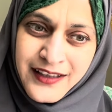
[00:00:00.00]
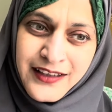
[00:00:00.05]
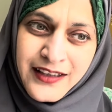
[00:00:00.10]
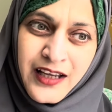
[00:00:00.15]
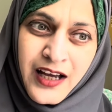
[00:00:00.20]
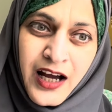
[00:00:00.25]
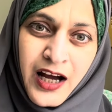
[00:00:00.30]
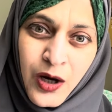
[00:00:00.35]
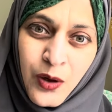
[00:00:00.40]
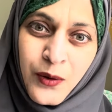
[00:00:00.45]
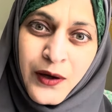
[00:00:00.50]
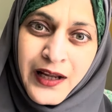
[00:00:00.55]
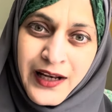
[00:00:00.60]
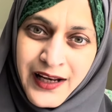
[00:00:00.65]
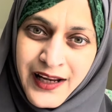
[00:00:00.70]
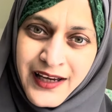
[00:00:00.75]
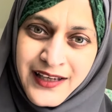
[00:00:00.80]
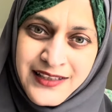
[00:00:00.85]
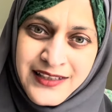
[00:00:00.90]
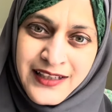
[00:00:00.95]
How
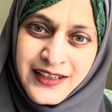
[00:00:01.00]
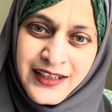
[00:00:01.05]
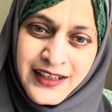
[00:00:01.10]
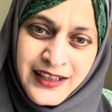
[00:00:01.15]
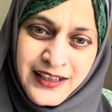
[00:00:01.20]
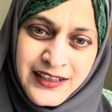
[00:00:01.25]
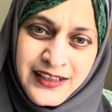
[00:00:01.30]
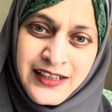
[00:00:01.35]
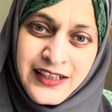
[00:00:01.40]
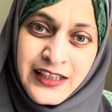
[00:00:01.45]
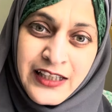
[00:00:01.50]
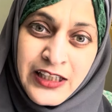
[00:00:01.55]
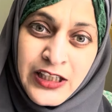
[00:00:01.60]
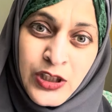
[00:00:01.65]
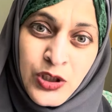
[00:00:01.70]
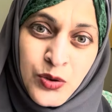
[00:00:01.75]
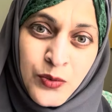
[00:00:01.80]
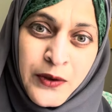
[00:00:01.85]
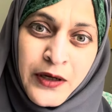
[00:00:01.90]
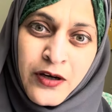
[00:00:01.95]
Allah has created
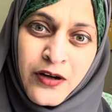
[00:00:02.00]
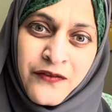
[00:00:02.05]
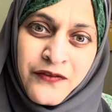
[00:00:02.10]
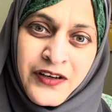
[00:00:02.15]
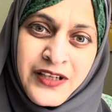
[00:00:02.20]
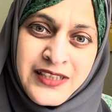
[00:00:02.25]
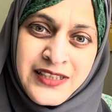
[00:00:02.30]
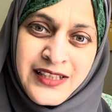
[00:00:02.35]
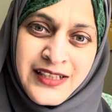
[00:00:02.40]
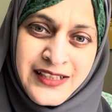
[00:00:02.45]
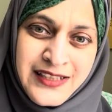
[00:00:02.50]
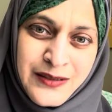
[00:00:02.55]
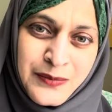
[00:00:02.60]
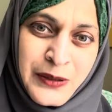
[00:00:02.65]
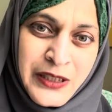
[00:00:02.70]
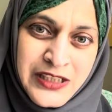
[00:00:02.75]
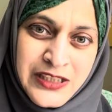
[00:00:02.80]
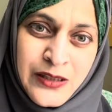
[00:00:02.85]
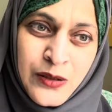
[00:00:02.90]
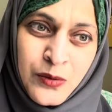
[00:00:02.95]
each one of us in a
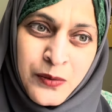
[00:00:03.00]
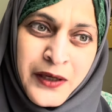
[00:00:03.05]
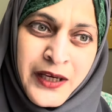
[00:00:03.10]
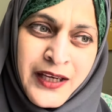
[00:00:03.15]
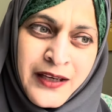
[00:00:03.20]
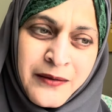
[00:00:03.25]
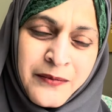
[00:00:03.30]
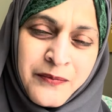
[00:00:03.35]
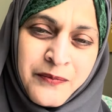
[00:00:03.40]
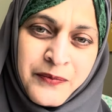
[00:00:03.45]
special way?